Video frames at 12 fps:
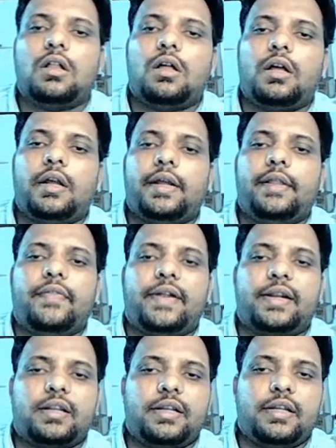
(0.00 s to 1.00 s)
and
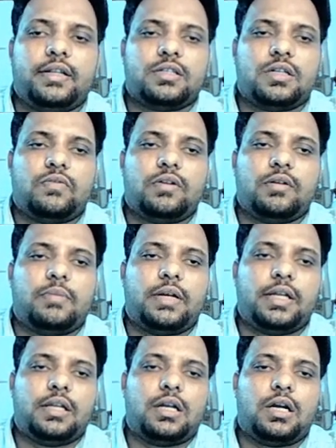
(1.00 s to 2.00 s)
that layer is governed
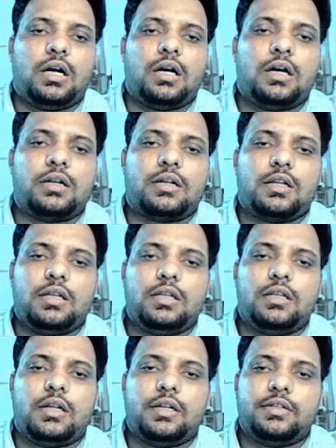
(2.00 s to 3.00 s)
by R,
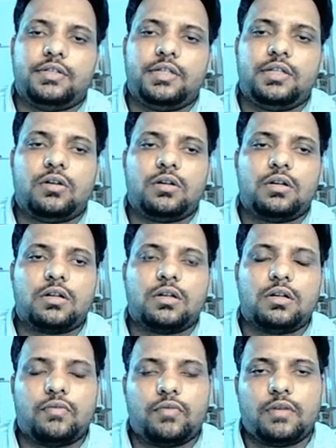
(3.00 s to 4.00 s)
T and G naught.
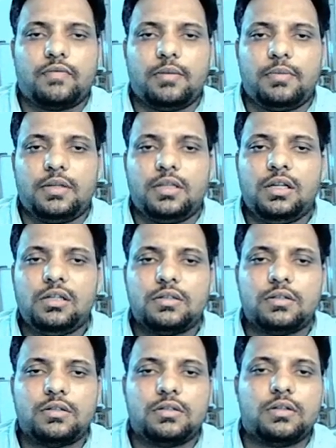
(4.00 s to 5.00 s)
What will be the
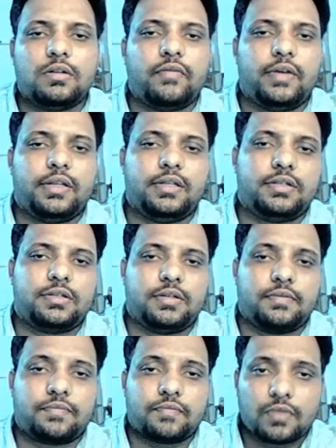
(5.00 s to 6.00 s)

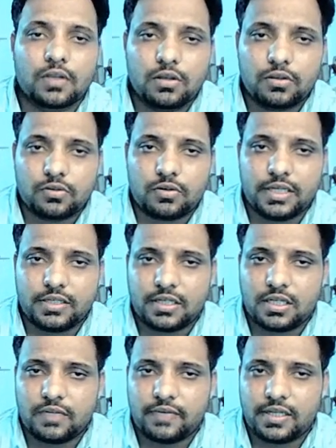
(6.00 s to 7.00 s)
variation? So
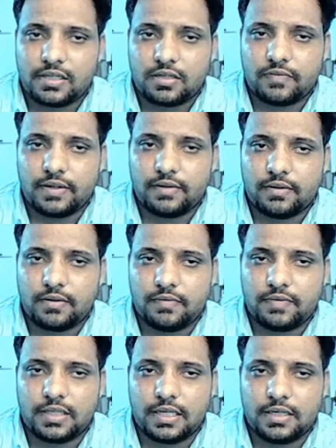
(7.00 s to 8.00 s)
density variation
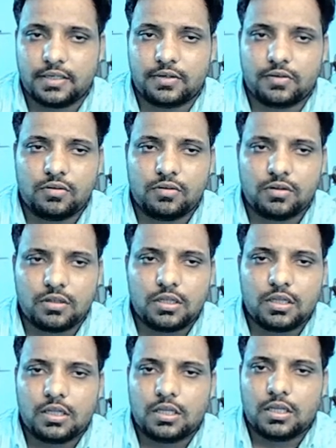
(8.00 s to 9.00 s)
with altitude.
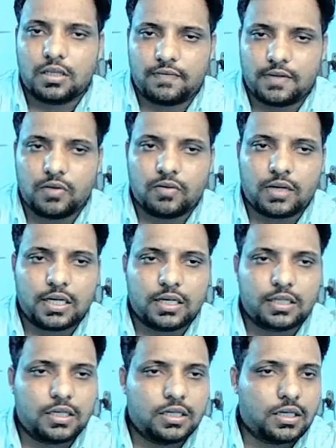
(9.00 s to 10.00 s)
If you look at
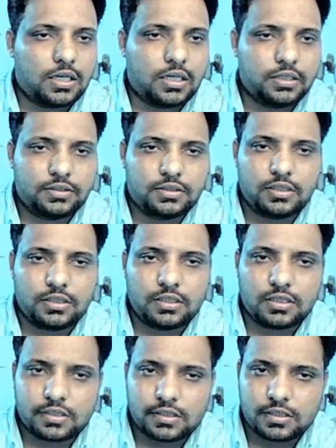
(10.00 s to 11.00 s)
the
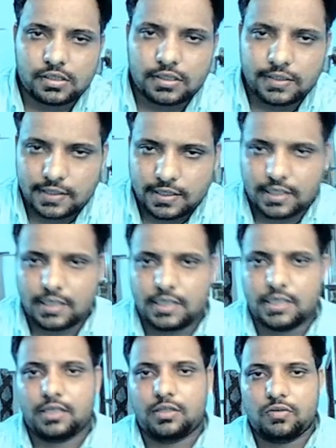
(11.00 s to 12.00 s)
answers,
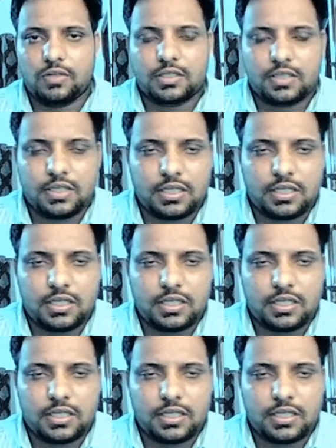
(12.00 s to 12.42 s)
you will see